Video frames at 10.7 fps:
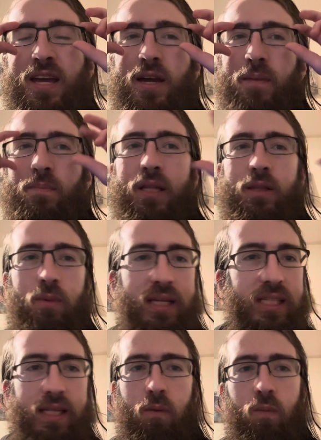but the
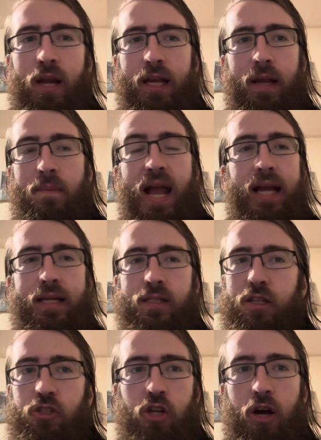reason that Rick and Max
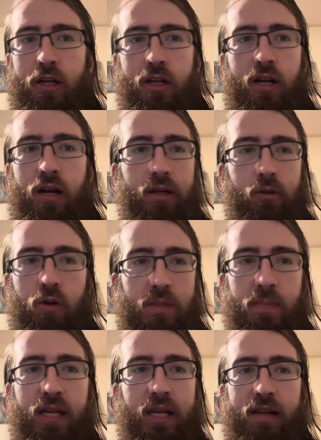and Shauner and
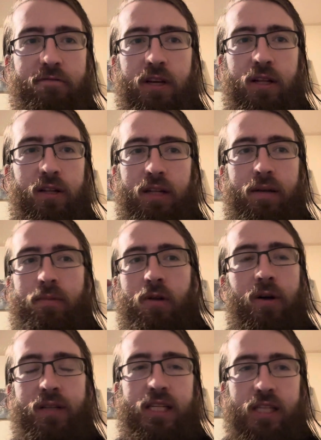Crispy and Phil and
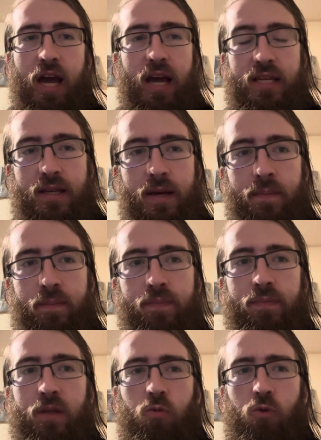all these guys,
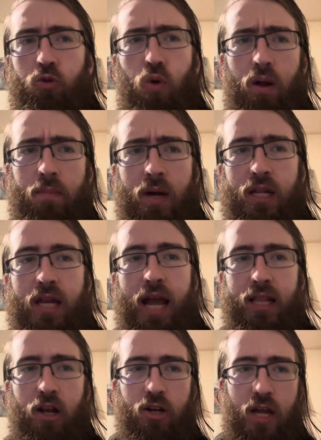growing by the day,
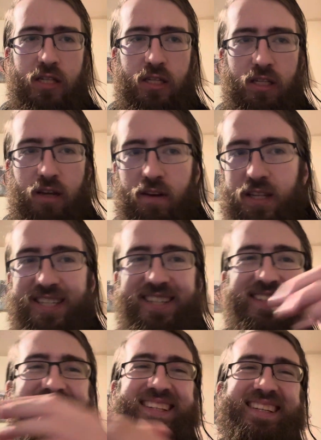there are dozens of us,
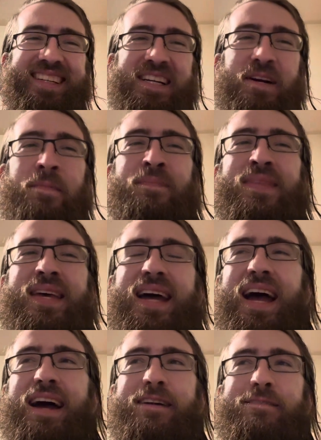
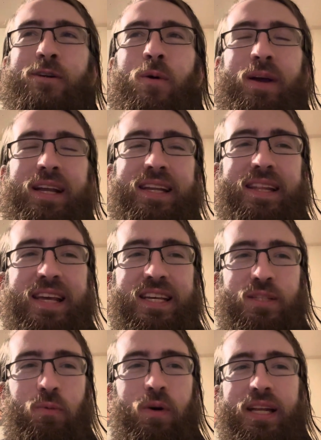have coined
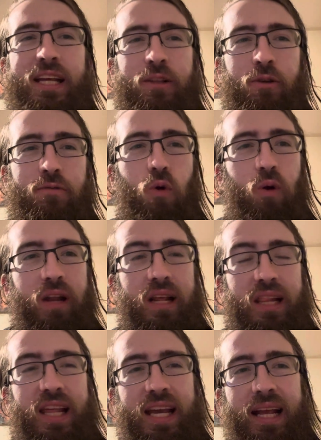this 1D through 4D
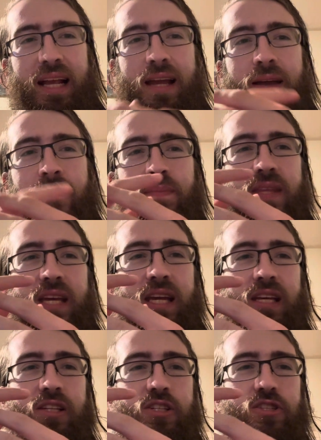thing,
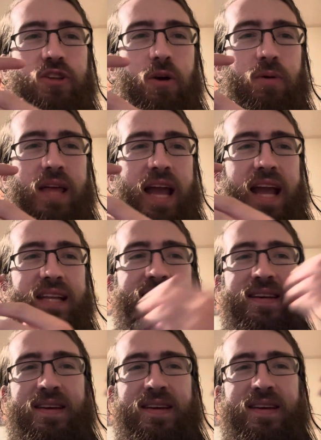is so that,